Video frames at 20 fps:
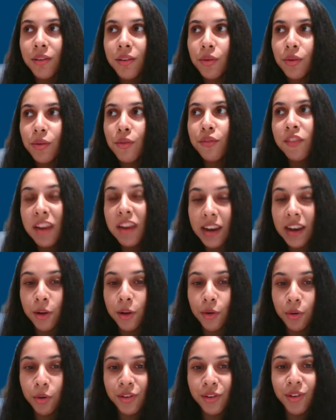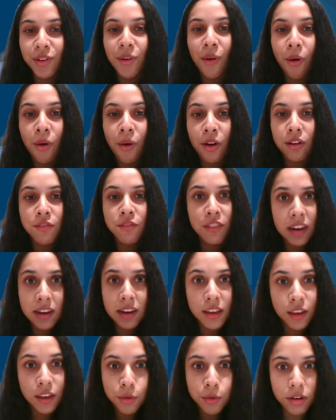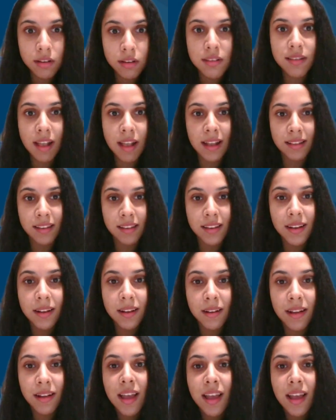feeling good or feeling curious, I think.